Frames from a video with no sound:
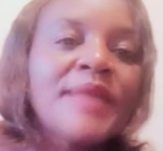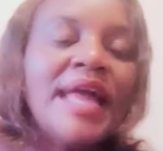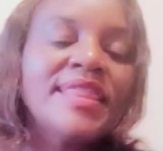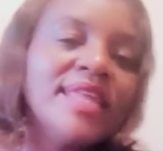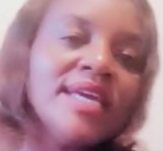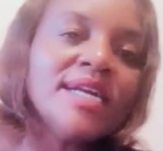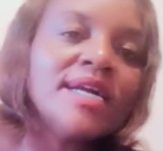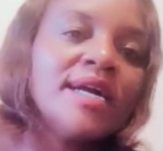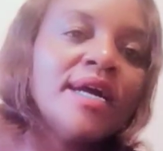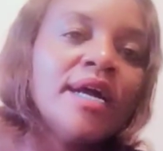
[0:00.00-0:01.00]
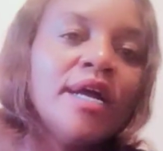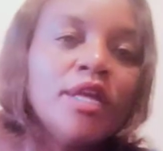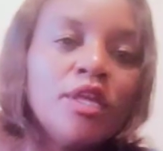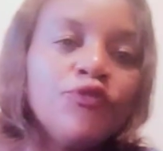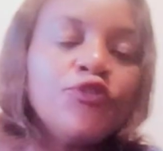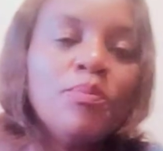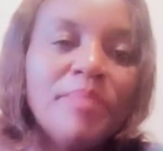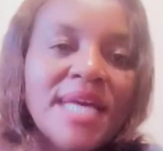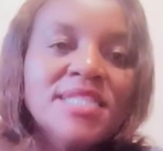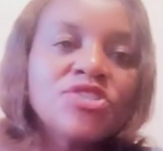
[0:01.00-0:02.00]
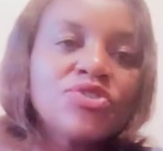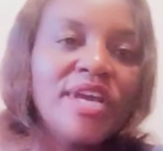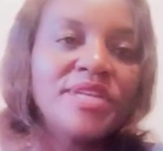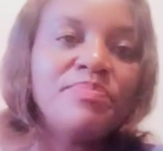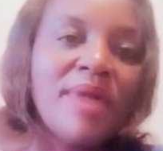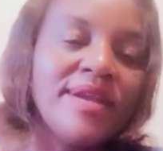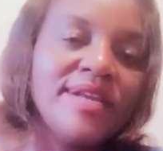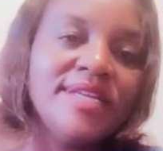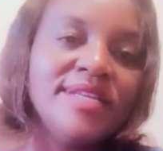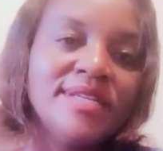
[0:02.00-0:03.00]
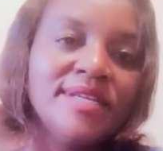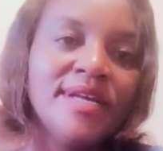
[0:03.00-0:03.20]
I think if you meant to get married